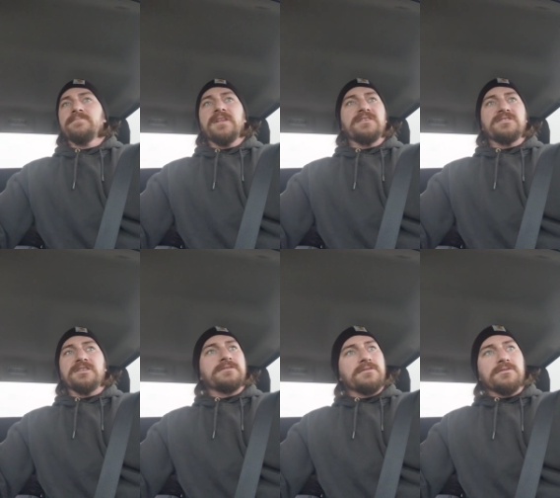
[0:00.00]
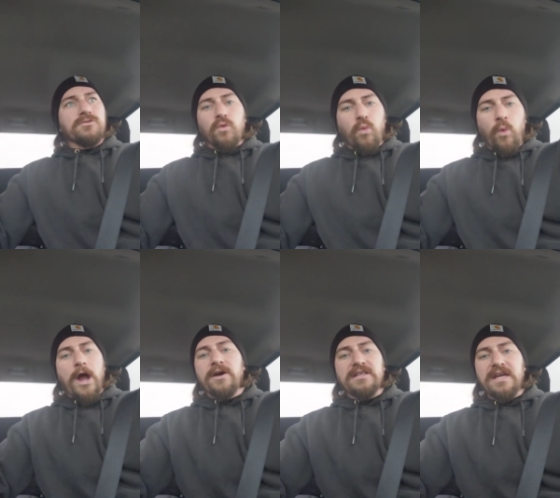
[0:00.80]
It's just
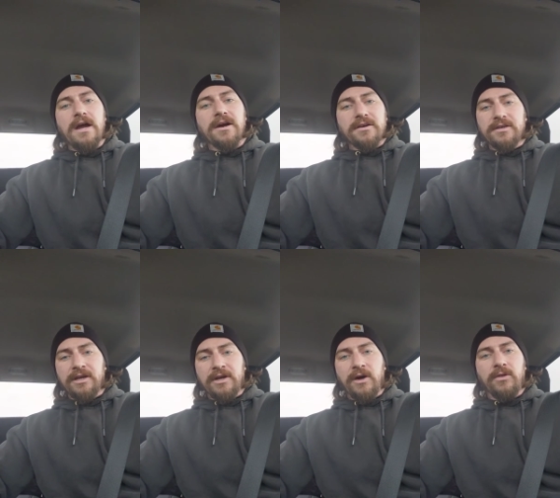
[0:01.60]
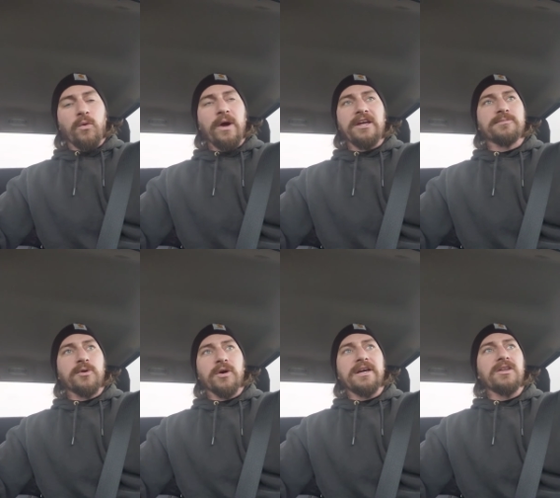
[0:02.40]
wear and tear, you know, the way it's
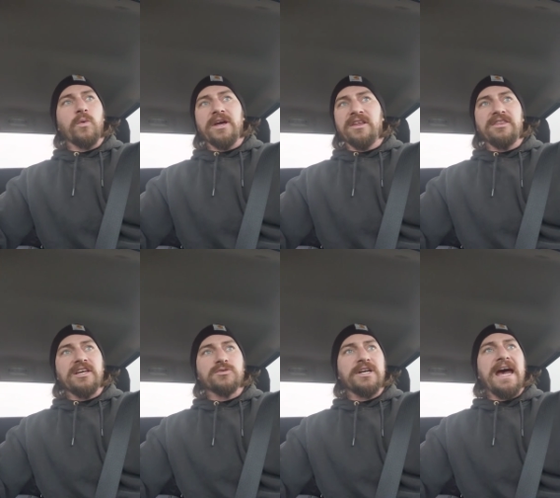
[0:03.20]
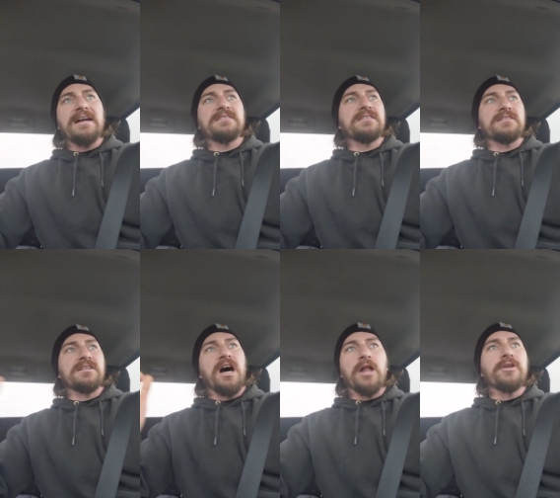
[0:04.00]
broken, the way that things react
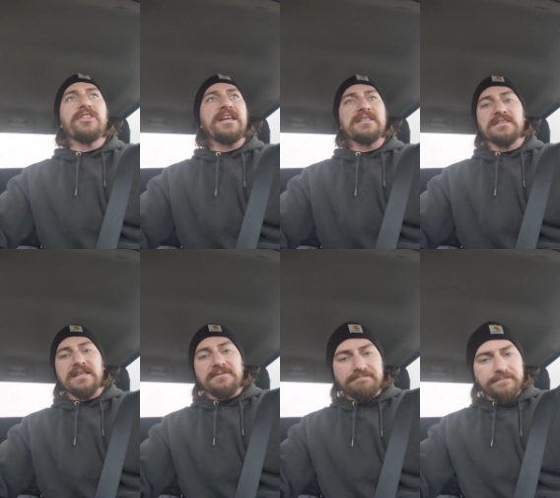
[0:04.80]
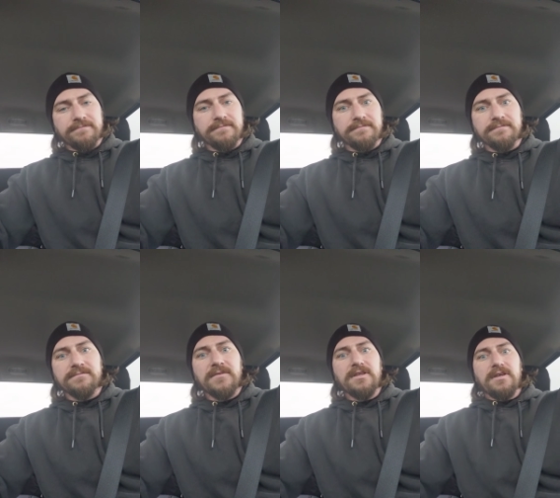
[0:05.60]
to other things. Like,
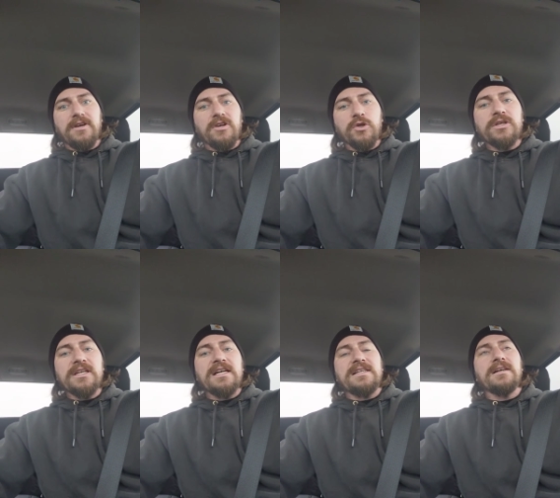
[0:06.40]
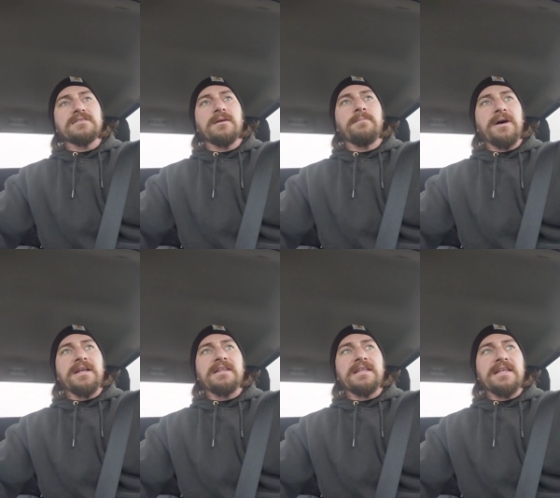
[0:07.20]
you cannot tell
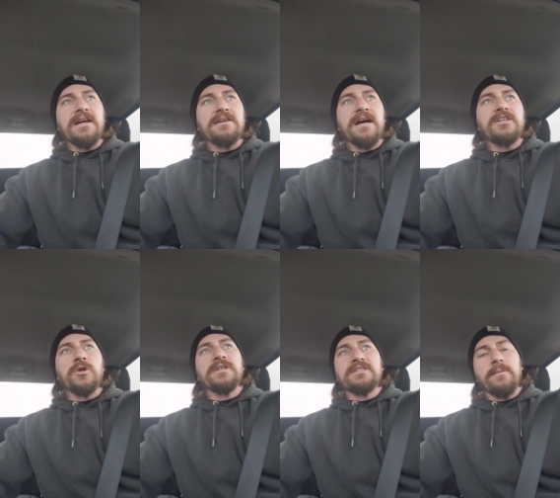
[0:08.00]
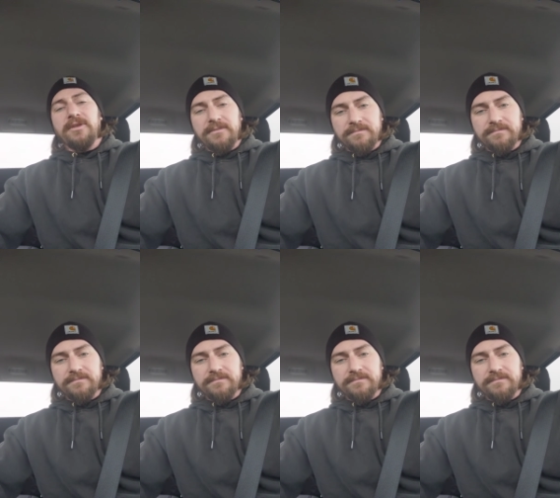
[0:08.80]
somebody that they are not doing something,